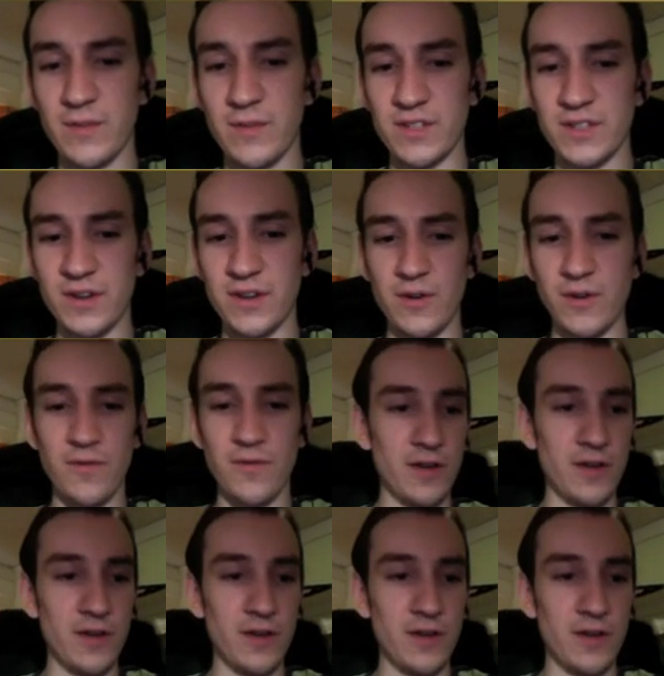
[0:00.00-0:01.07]
think I'm just gonna go
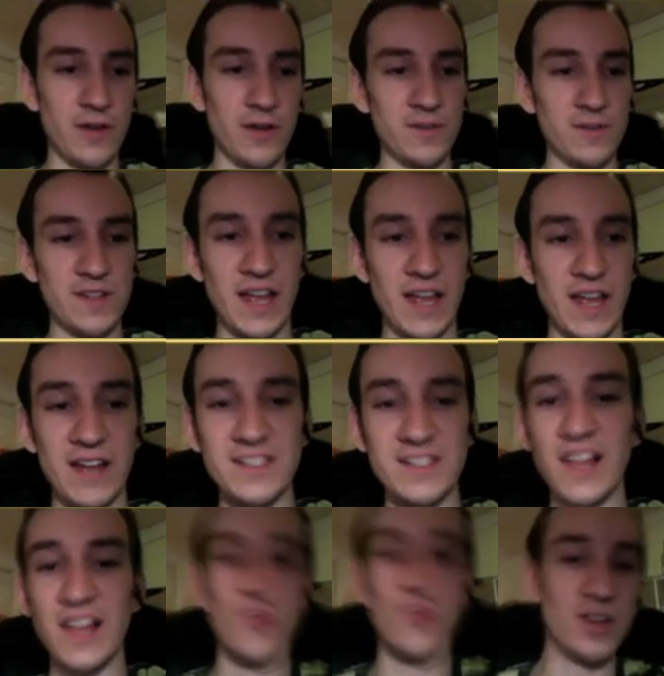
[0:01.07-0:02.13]
Fountain Go
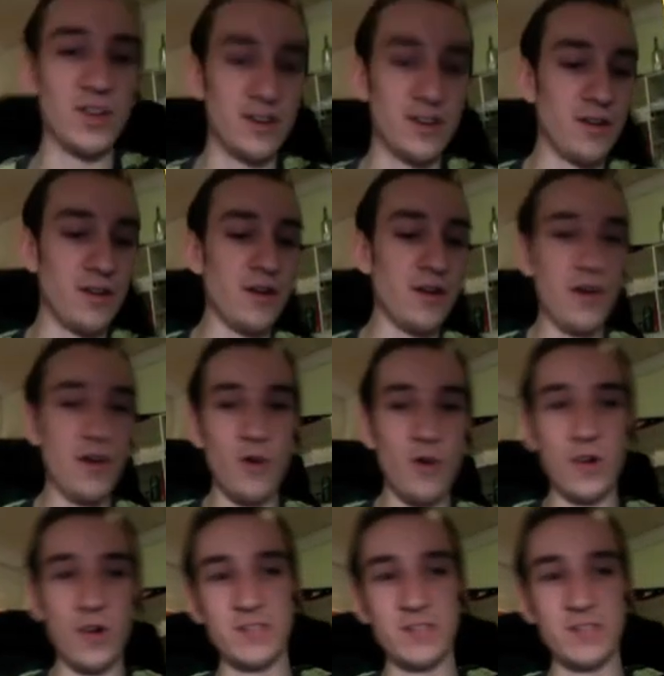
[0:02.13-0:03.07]
until I really know